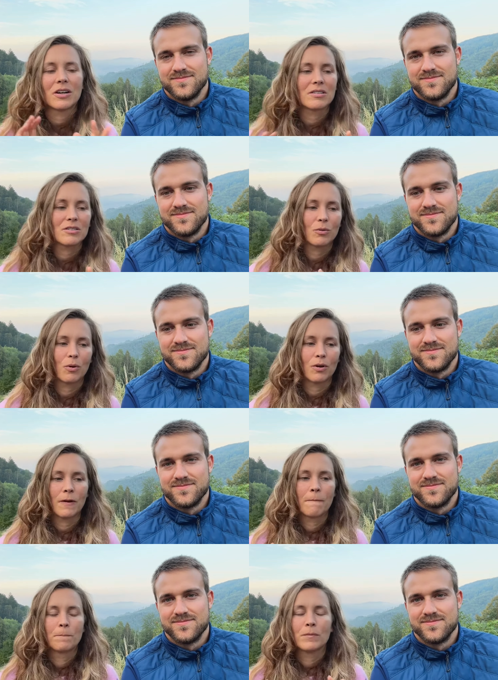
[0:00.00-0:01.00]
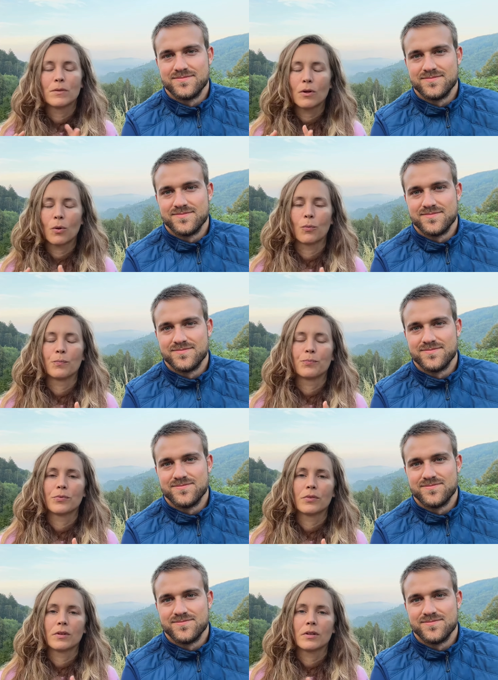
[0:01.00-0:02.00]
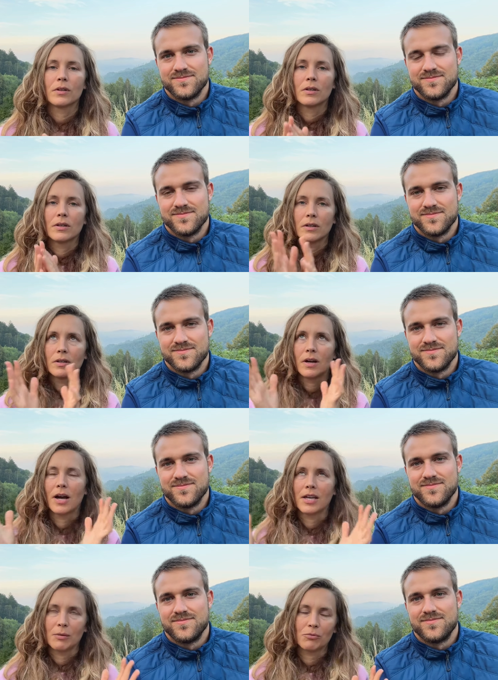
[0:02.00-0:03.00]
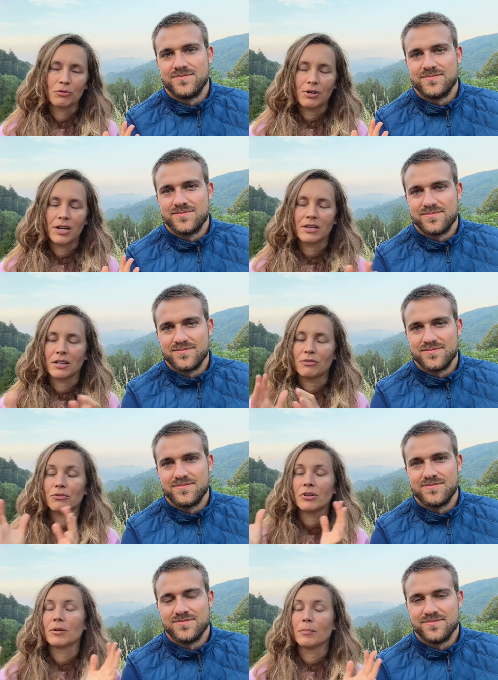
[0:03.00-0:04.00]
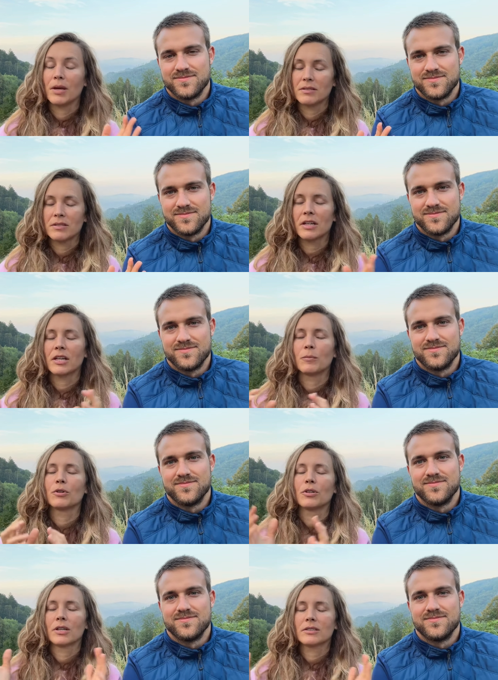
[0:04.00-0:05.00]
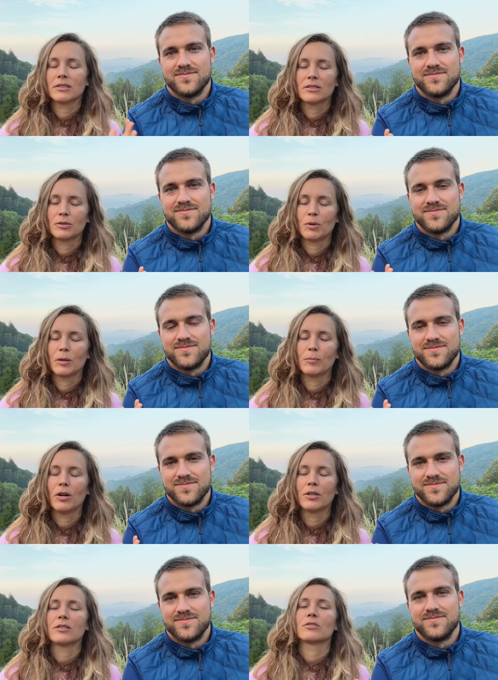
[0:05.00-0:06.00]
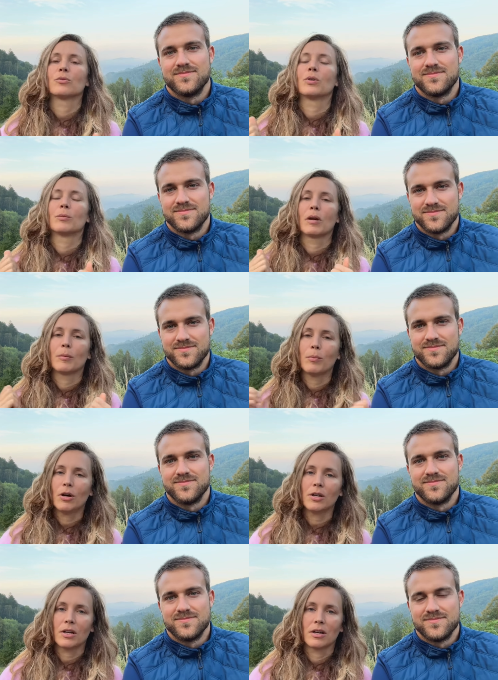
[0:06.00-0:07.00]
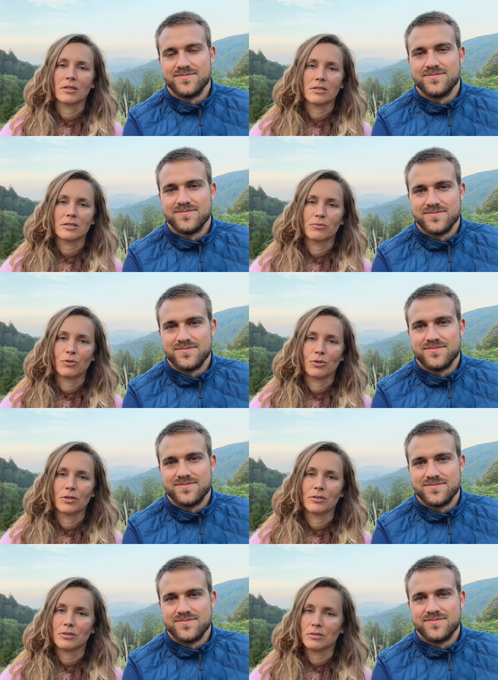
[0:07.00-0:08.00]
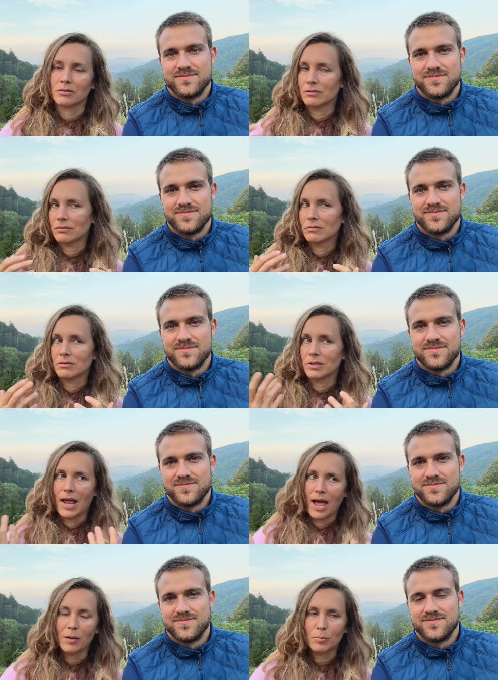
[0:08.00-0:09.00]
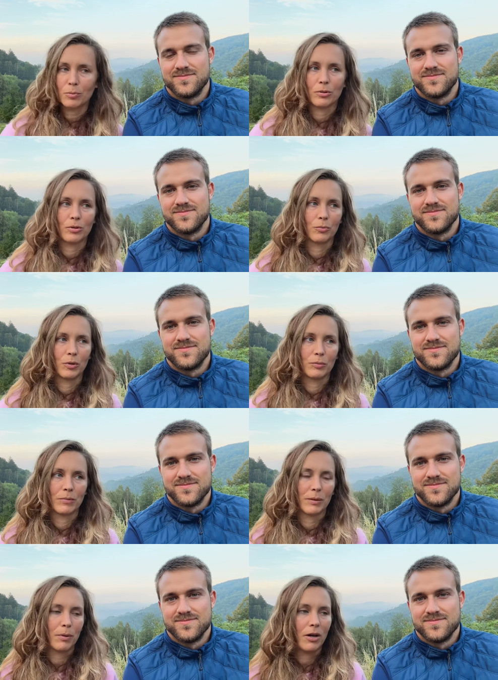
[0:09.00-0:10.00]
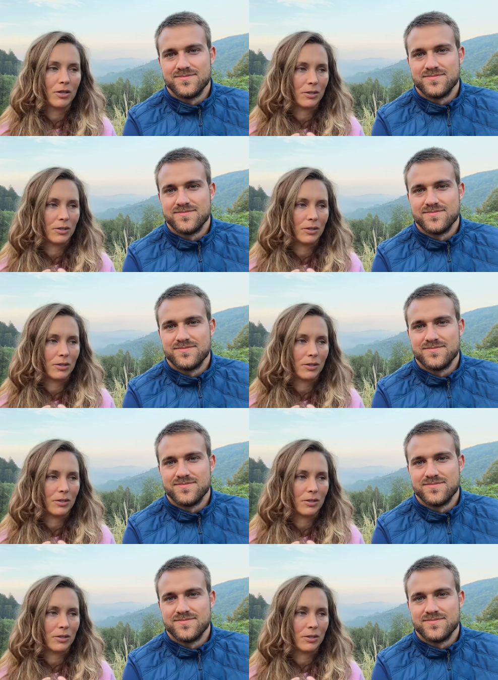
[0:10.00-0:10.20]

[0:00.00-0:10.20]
Speaker 1: so on. No, I am great, I feel amazing, and I'm connected to my body. So when my body asks for nap or when my body